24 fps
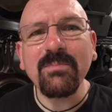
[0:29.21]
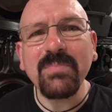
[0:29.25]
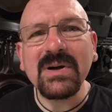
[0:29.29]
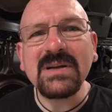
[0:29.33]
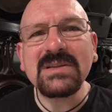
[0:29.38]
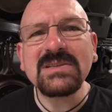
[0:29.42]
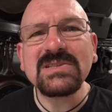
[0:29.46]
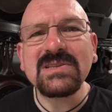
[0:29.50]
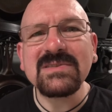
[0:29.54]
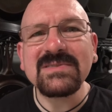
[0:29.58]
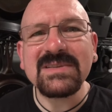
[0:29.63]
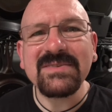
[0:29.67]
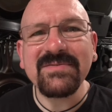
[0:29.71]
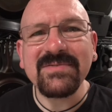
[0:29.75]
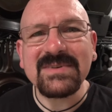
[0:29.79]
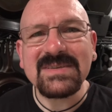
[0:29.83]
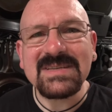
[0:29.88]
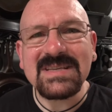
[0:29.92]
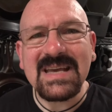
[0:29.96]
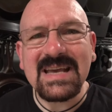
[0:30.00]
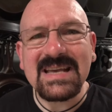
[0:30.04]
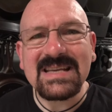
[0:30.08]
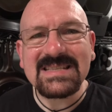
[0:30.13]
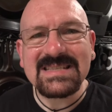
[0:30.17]
bunch of different
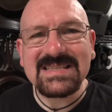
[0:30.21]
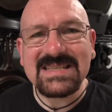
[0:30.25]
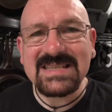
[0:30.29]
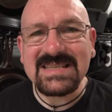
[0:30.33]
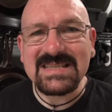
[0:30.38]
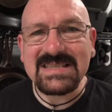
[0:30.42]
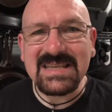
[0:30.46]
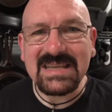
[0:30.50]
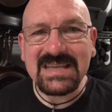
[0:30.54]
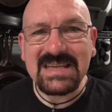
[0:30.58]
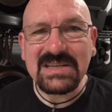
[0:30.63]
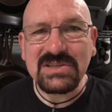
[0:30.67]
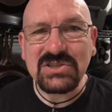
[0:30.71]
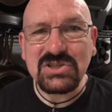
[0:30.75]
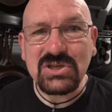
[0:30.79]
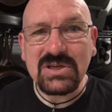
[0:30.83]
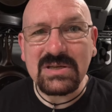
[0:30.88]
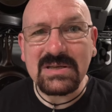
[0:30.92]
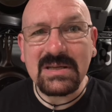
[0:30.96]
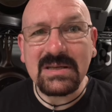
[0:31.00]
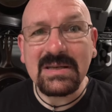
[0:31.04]
tasks in the kitchen,